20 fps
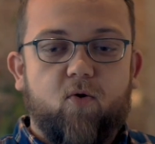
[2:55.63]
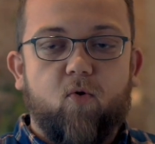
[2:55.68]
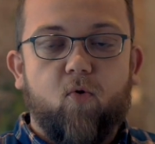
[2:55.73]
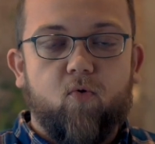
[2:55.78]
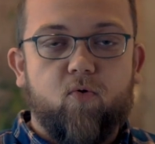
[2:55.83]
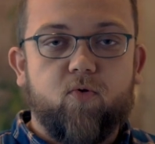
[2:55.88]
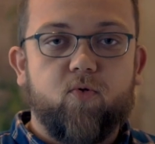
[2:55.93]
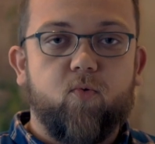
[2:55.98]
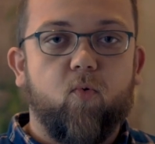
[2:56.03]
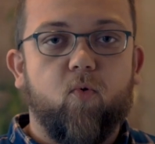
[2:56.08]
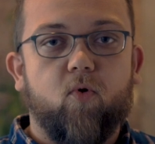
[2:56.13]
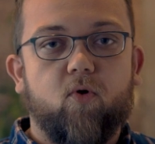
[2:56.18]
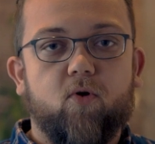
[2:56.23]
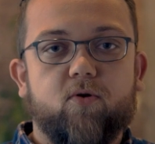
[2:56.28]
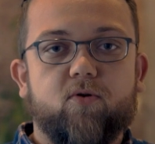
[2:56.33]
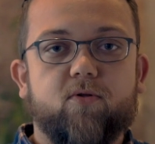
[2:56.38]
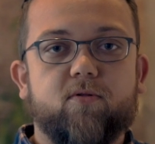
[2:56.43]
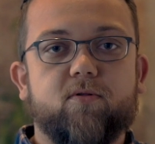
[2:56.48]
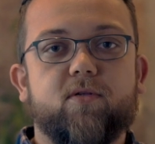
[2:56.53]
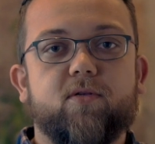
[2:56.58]
old
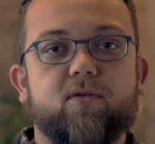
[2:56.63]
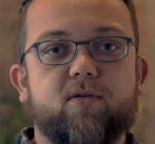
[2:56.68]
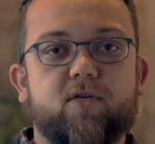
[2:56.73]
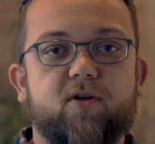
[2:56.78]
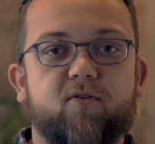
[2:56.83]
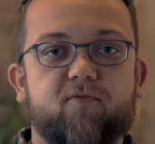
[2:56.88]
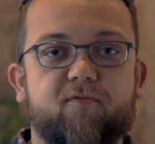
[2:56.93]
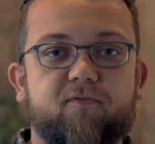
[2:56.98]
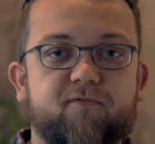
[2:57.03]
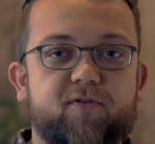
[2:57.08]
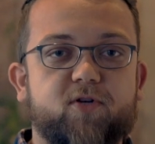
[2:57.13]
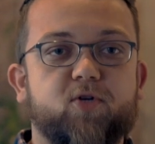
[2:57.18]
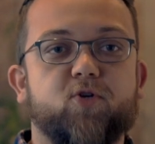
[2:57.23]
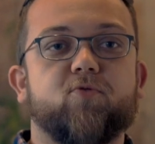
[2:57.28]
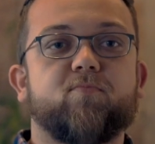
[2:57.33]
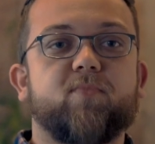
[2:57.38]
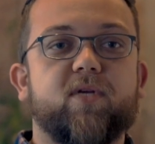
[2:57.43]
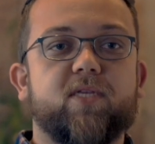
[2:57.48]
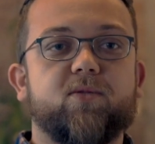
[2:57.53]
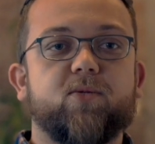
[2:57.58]
world, you know,
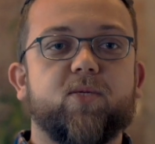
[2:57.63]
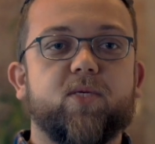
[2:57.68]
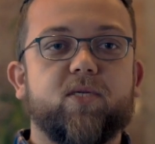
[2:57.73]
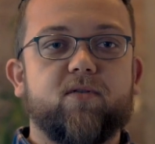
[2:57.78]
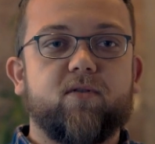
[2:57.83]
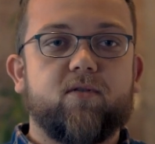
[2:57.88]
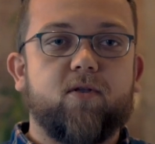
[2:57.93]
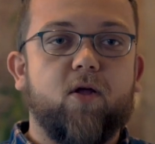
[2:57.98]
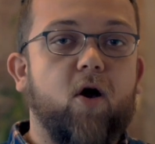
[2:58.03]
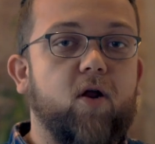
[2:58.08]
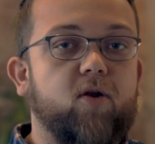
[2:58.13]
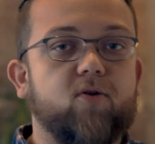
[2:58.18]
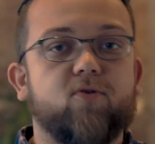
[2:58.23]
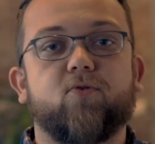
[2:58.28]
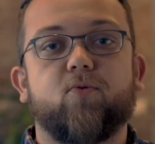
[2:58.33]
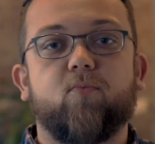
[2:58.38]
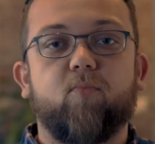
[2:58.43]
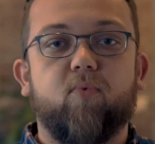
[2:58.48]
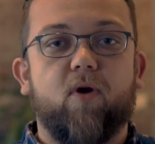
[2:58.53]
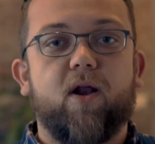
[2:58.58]
fisherman's
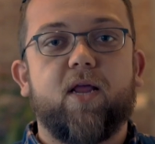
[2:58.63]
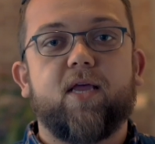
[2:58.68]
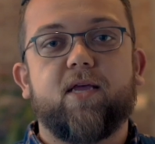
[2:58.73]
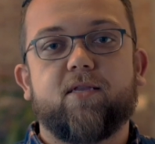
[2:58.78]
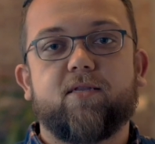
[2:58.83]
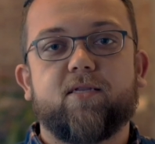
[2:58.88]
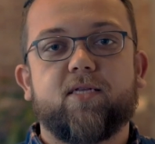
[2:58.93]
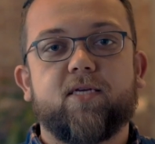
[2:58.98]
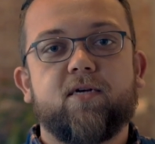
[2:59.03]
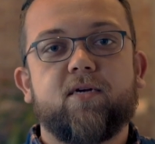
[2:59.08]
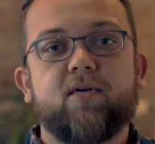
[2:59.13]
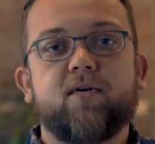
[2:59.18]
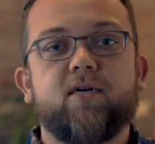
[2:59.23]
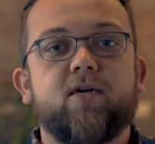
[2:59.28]
nautical brand